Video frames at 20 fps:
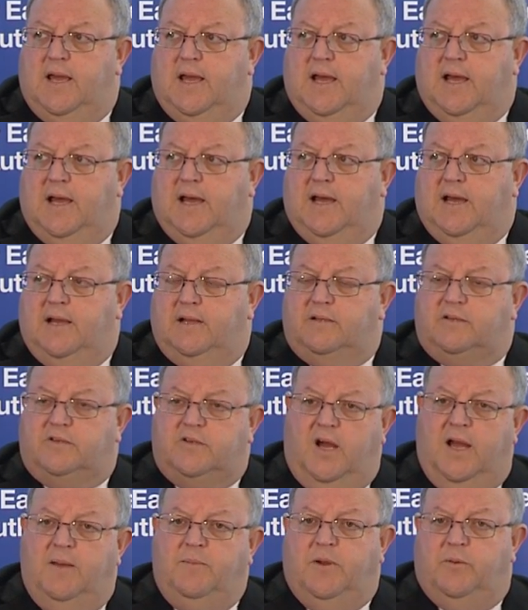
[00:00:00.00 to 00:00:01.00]
uh,
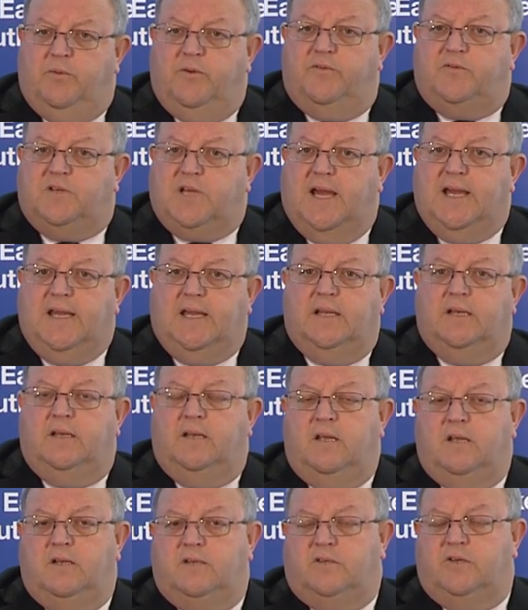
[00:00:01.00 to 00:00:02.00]
time that we've
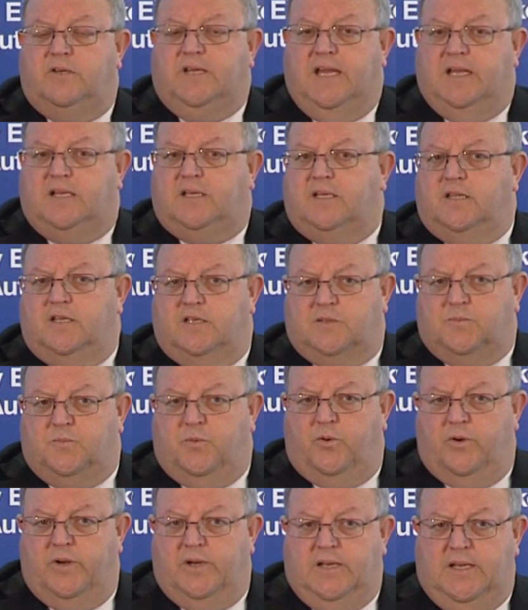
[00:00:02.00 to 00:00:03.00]
taken to get to this
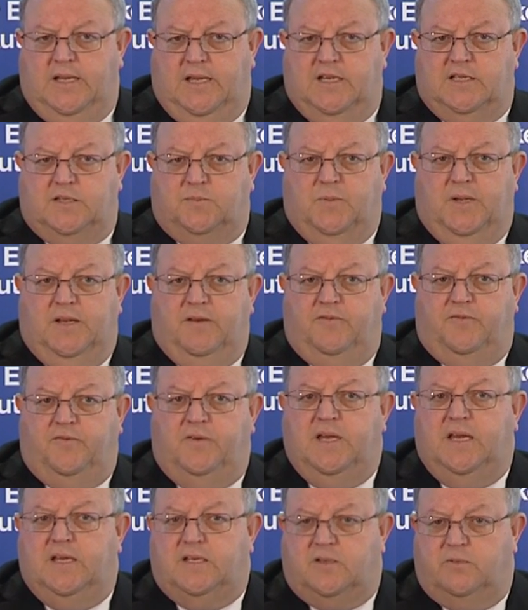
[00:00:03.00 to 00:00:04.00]
point has been
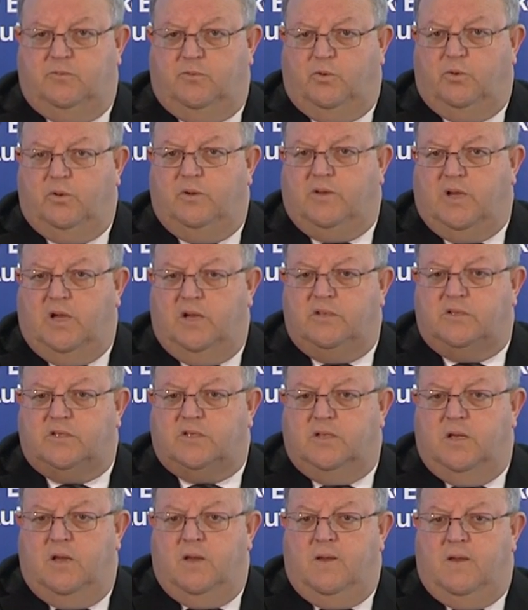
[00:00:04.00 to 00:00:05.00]
fair to all of
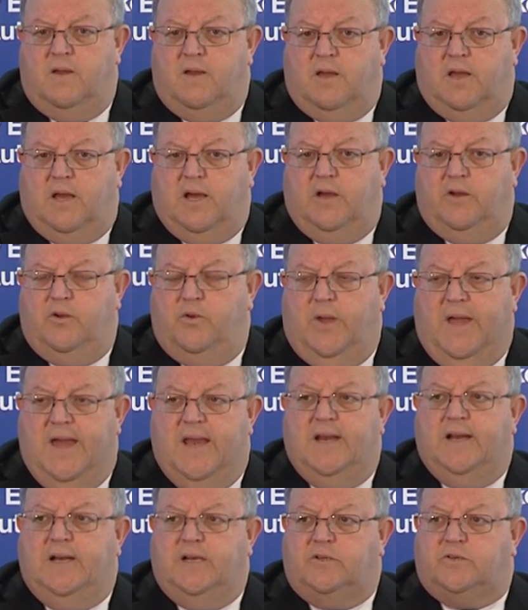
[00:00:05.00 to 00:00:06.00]
those uh, who
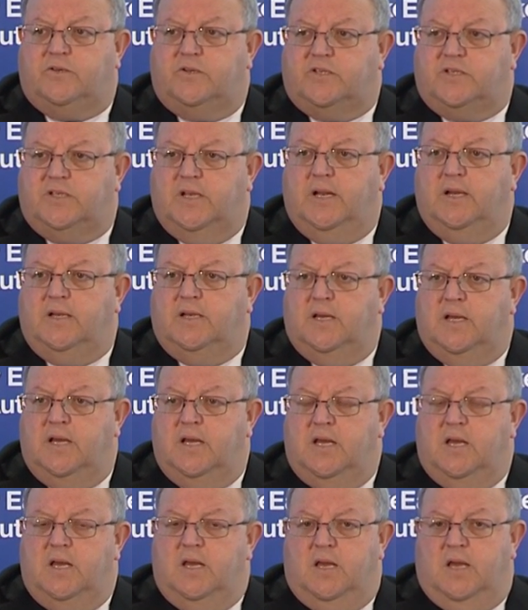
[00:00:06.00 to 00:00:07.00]
had an interest in it,
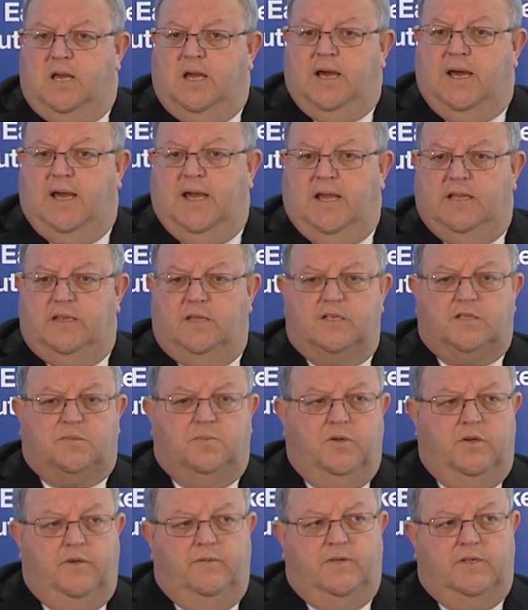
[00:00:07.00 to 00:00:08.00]
uh, and this
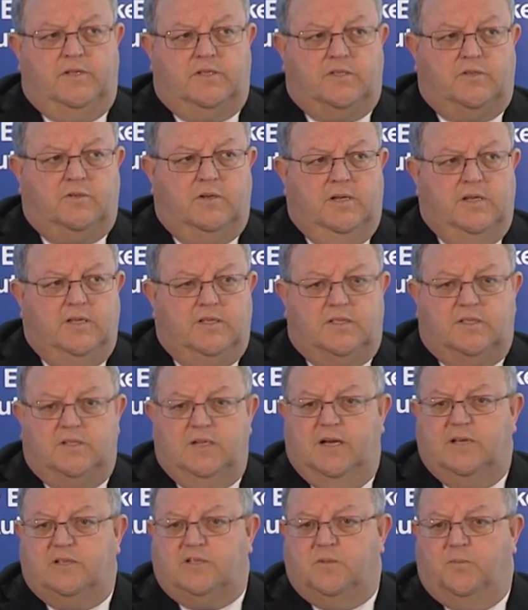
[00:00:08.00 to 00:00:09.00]
move is, is
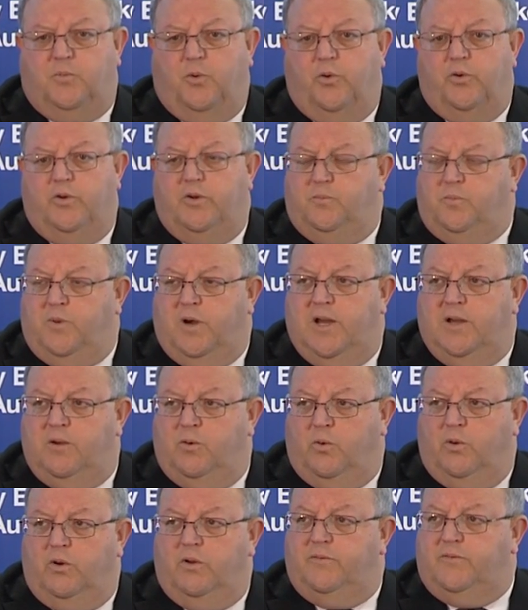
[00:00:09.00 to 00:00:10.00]
uh, supported by
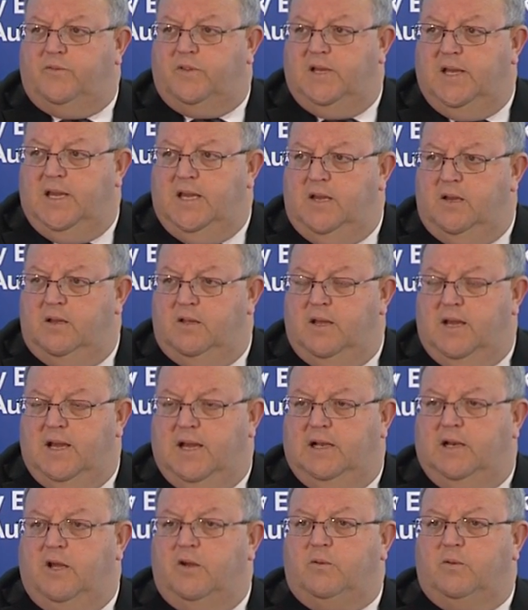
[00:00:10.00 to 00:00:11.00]
all of the
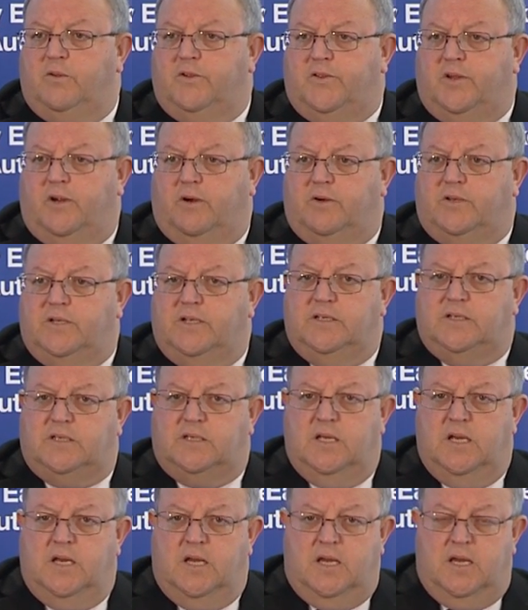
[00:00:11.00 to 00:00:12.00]
uh, local authorities
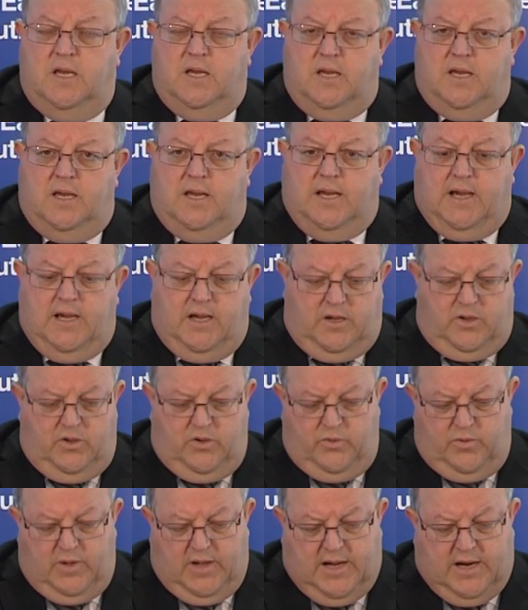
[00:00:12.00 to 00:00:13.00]
uh,
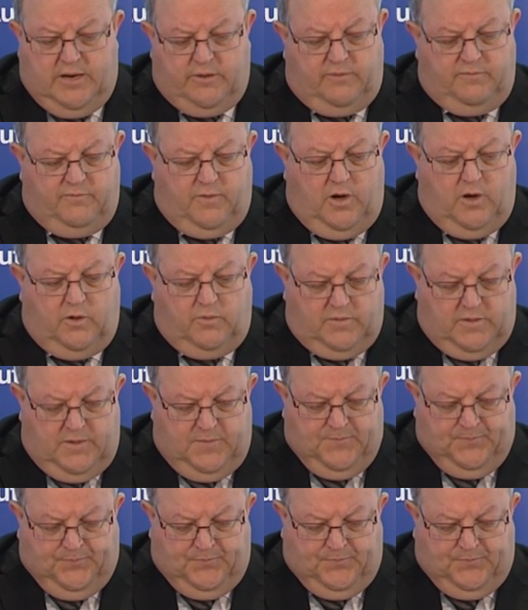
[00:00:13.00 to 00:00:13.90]
who are involved.